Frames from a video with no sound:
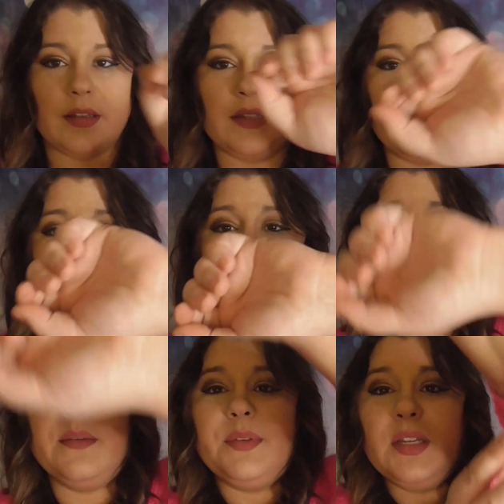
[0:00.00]
definitely a
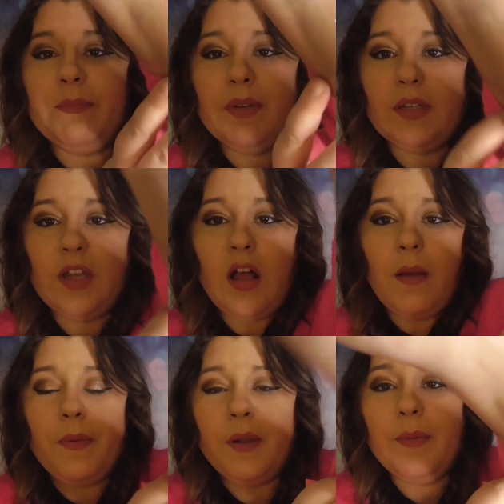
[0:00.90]
lipstick
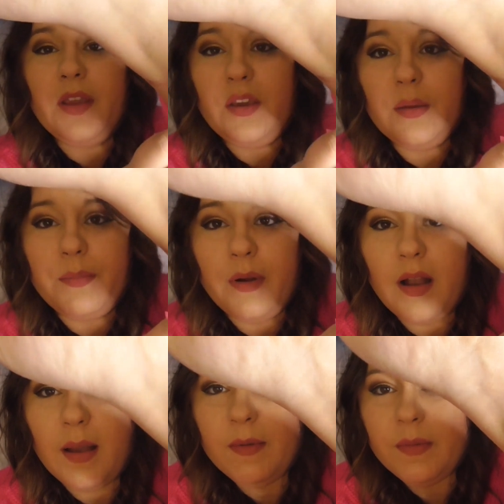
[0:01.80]
topper, but you could
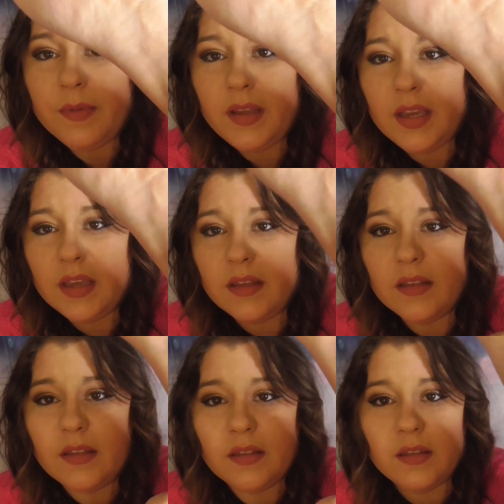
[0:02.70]
probably,
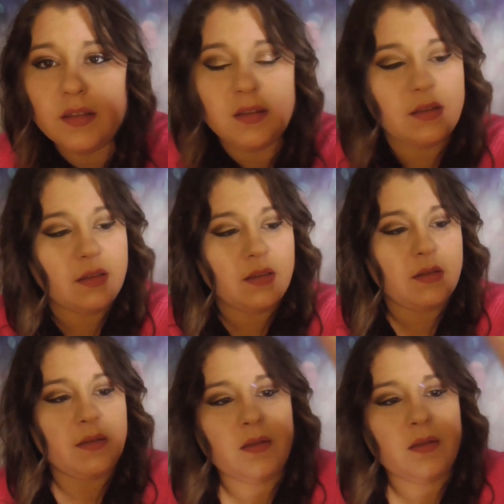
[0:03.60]
I